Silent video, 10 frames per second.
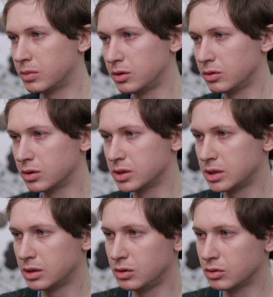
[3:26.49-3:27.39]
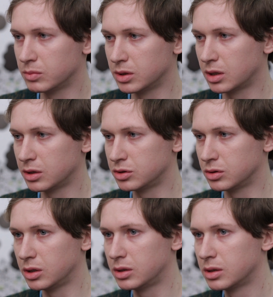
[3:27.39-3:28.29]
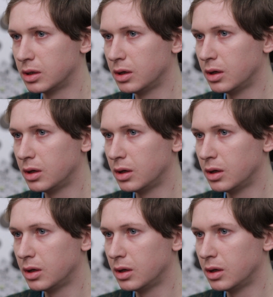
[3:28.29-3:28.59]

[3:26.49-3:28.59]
but you can see the human touch on it.